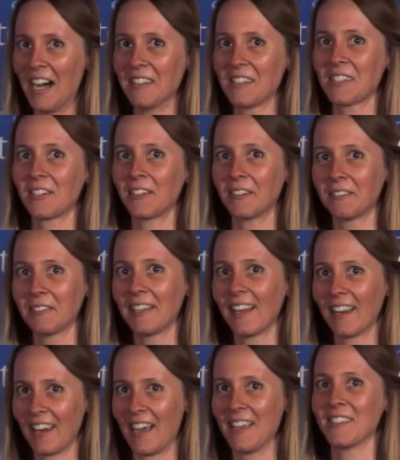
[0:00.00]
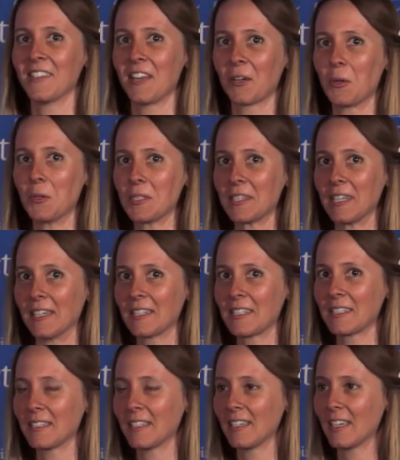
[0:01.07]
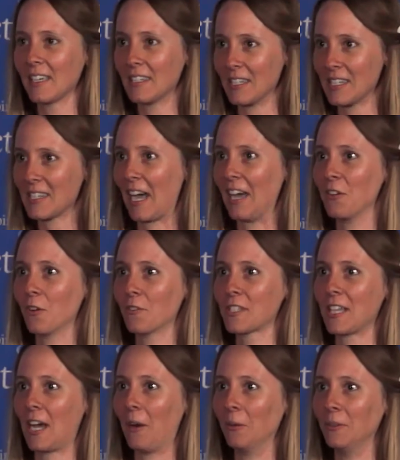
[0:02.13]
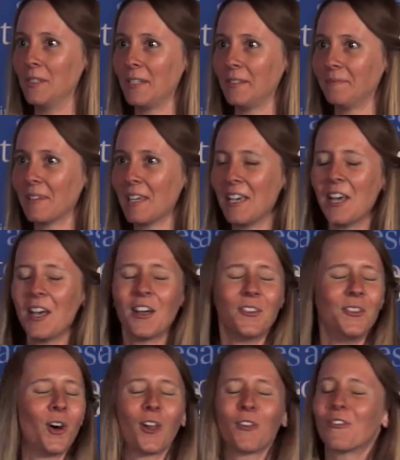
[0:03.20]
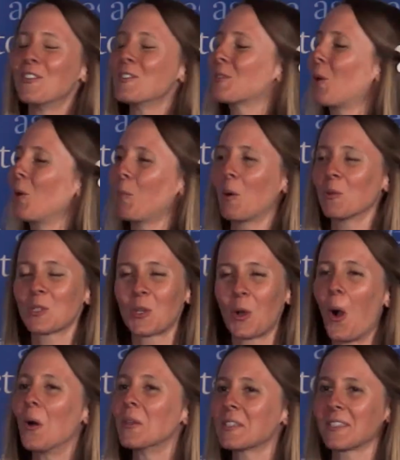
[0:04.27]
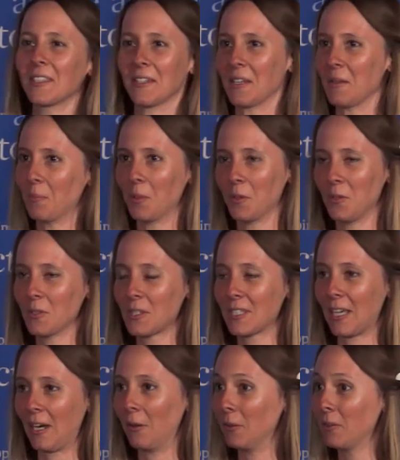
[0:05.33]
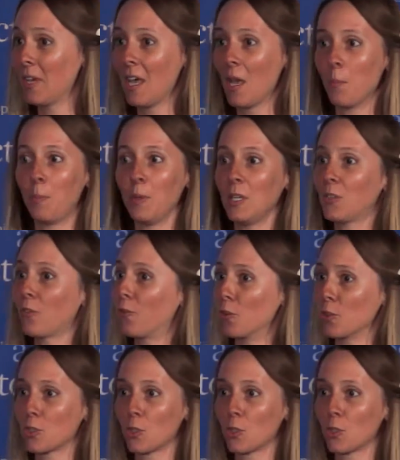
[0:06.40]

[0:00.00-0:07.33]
answer lies in acoustics, the study of sound. Dolphins almost constantly produce sound, be it for